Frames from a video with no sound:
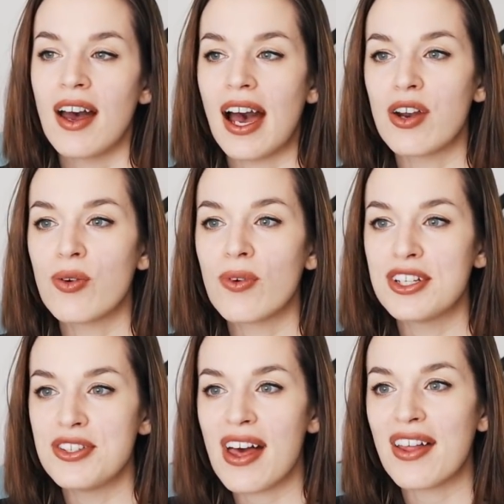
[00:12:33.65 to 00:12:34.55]
I don't want
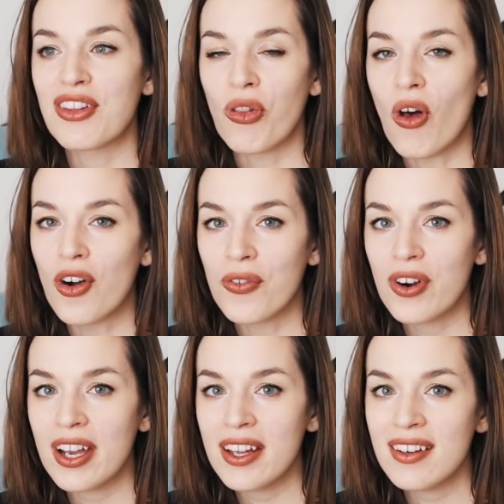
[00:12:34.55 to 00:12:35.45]
to do that in the long
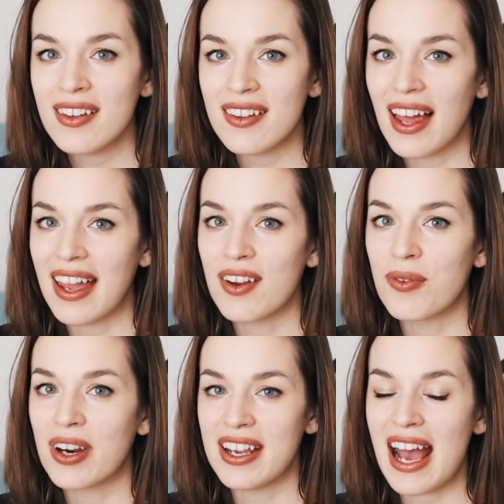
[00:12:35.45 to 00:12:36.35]
run, like
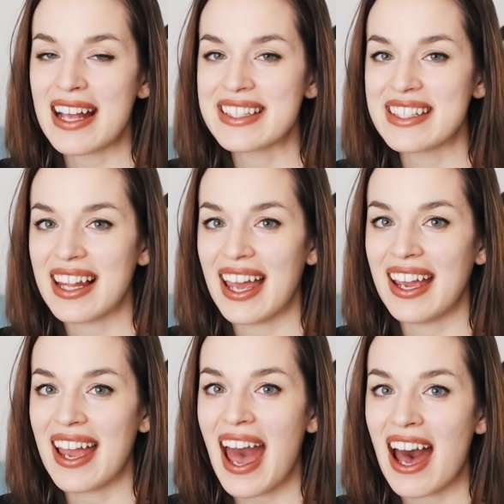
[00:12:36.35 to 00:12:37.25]
where he has to
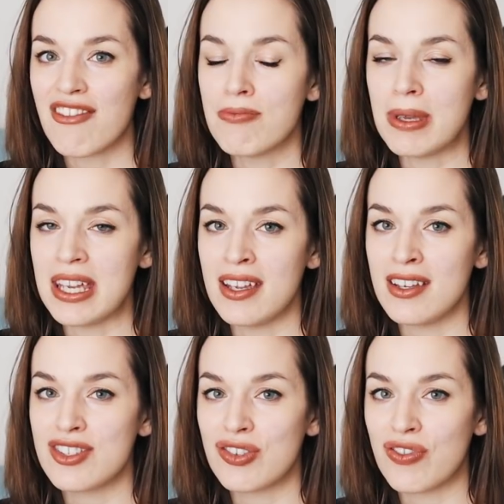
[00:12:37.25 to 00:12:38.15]
like have
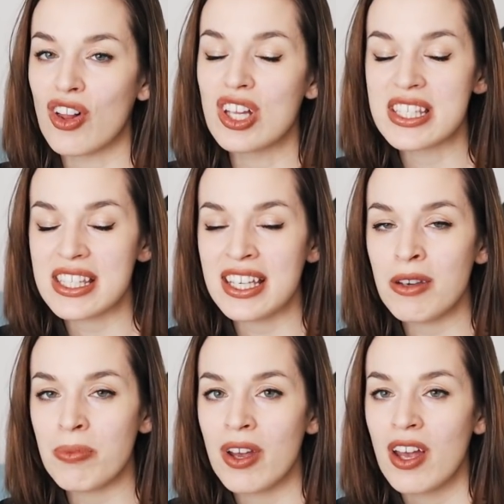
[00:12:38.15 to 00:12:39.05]
me to fall
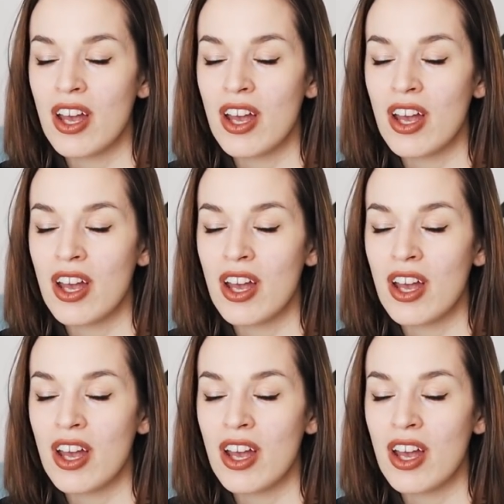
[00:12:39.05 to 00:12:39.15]
asleep.